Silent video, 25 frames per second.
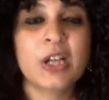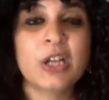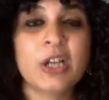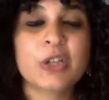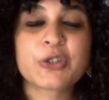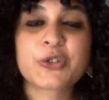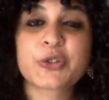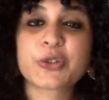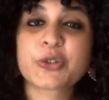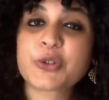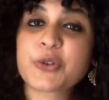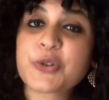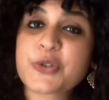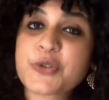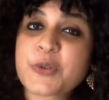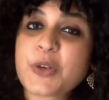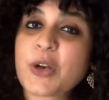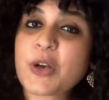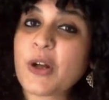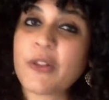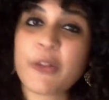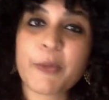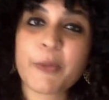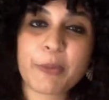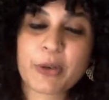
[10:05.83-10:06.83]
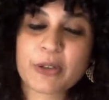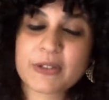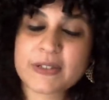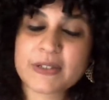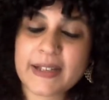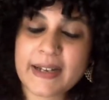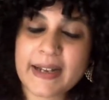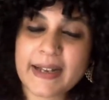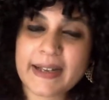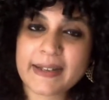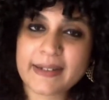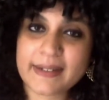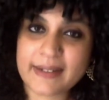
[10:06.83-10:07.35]
So those were all the books that
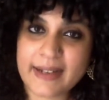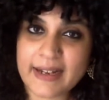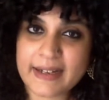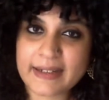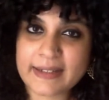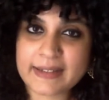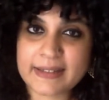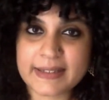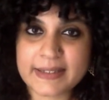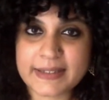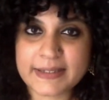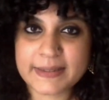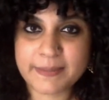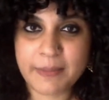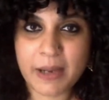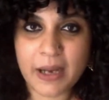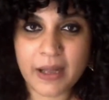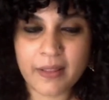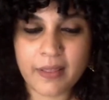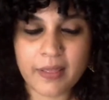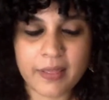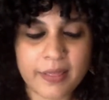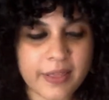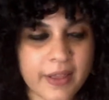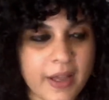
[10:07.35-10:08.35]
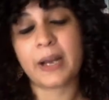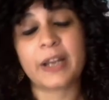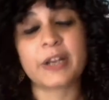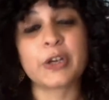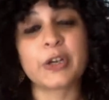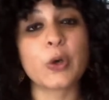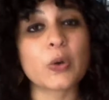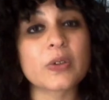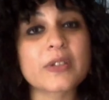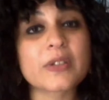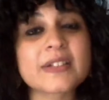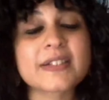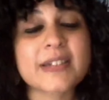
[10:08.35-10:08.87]
I read this month. I
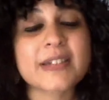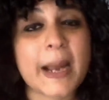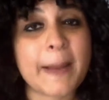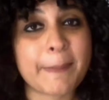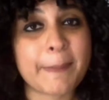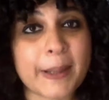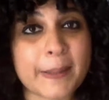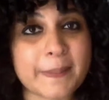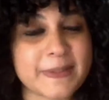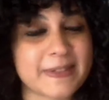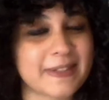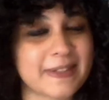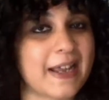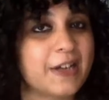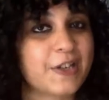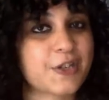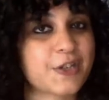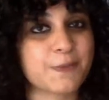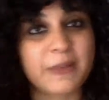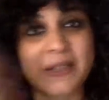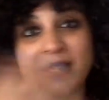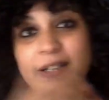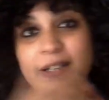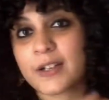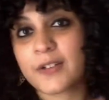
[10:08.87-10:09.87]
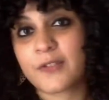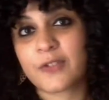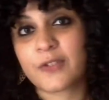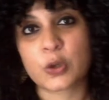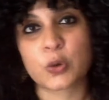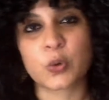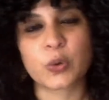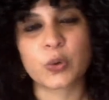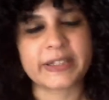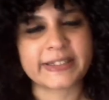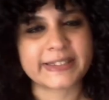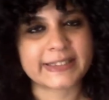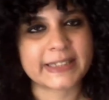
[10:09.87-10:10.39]
know this wrap up / mini review
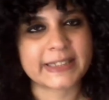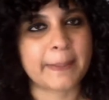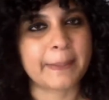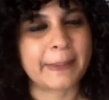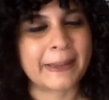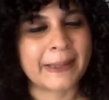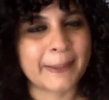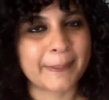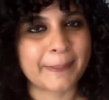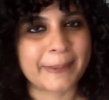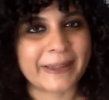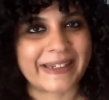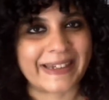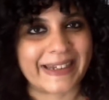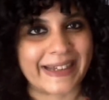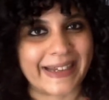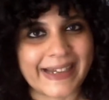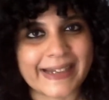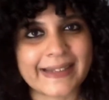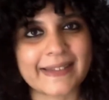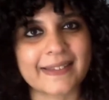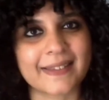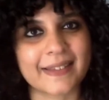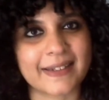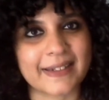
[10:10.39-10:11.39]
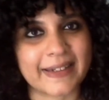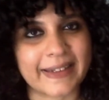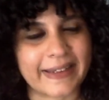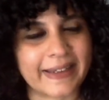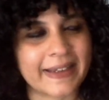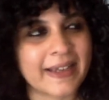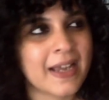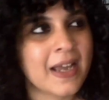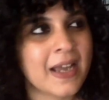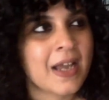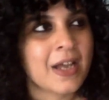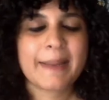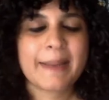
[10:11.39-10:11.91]
is coming a bit late in the day,
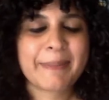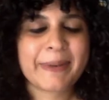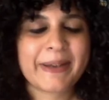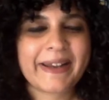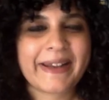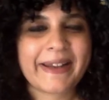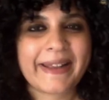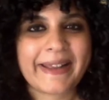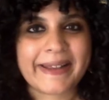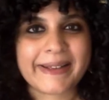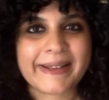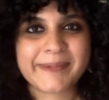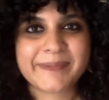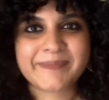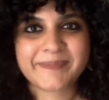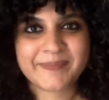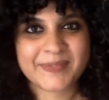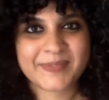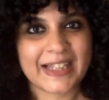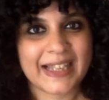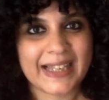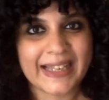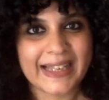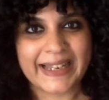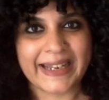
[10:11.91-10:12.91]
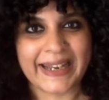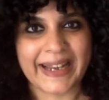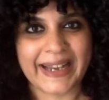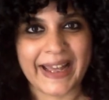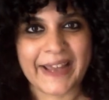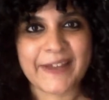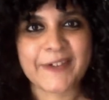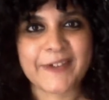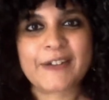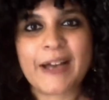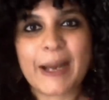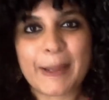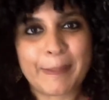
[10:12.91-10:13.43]
but hey,
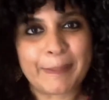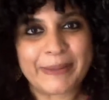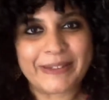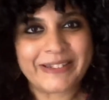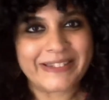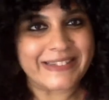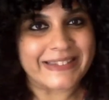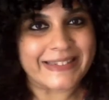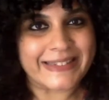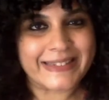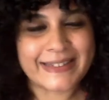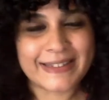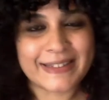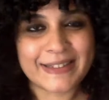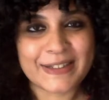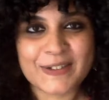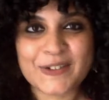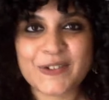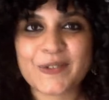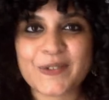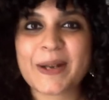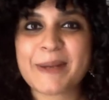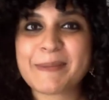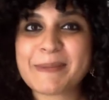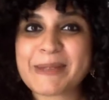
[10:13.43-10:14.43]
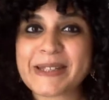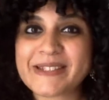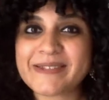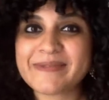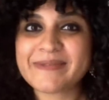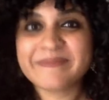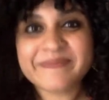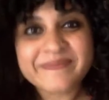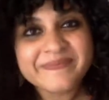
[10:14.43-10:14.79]
life happens. You know what I mean?